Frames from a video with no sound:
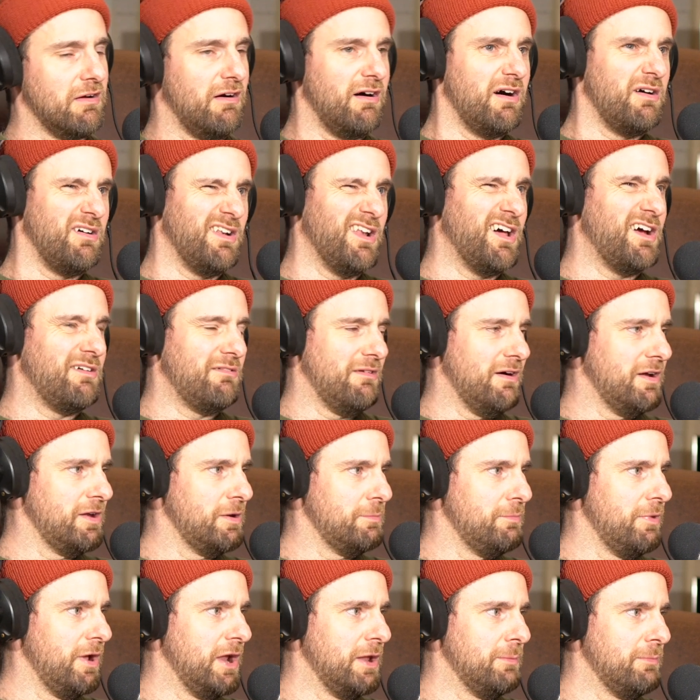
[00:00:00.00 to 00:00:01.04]
like riding a
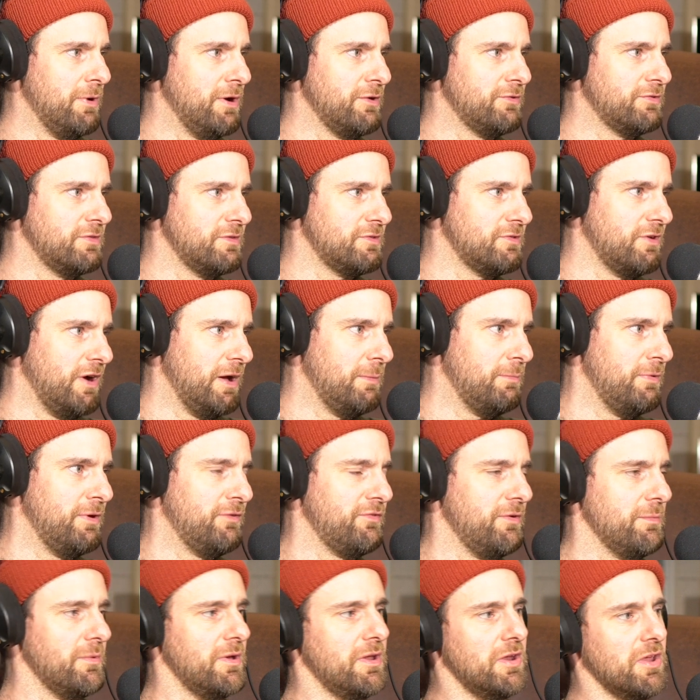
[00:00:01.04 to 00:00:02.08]
Mullet most of the time, but
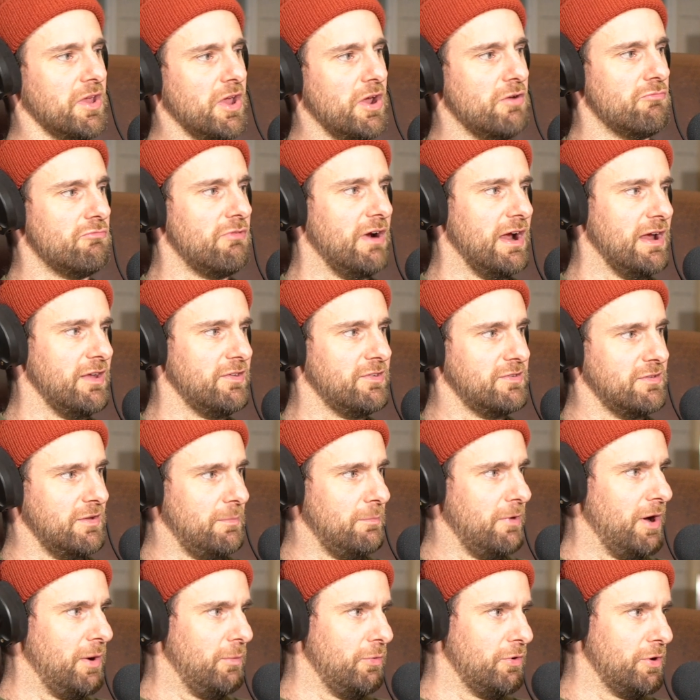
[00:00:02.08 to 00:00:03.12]
if I'm going to go race, I
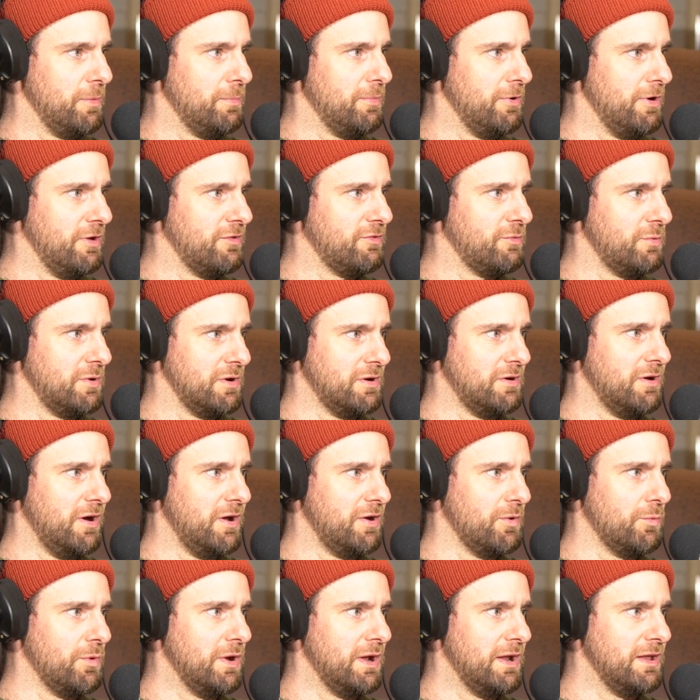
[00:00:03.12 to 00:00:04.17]
might want to put a
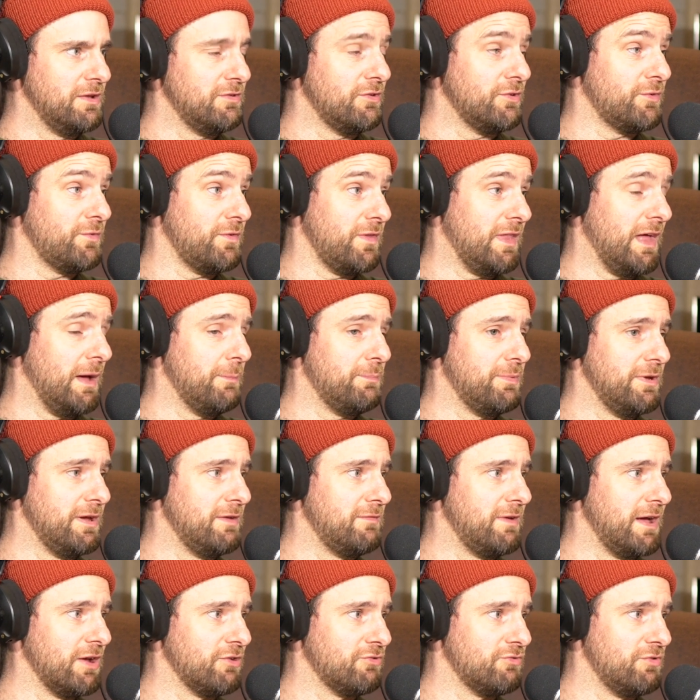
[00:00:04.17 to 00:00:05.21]
29er wheel in just for that bit
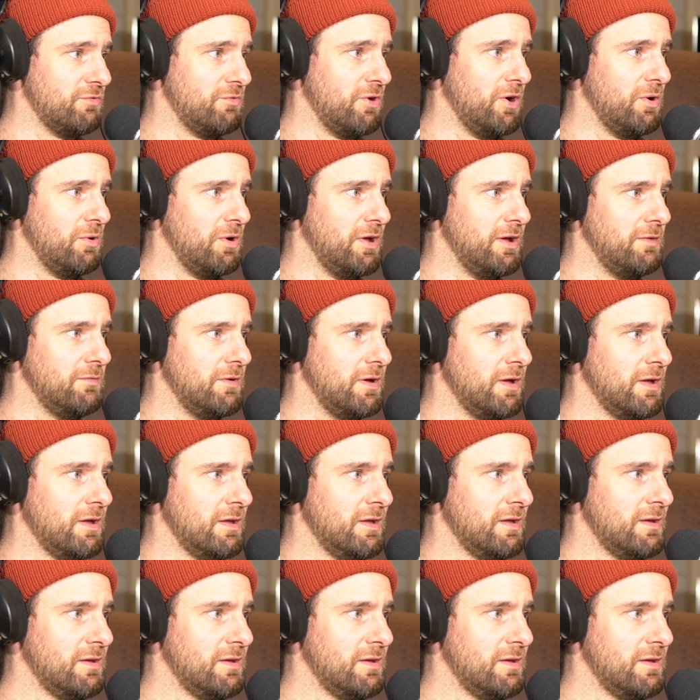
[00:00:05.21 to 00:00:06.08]
of extra rollover.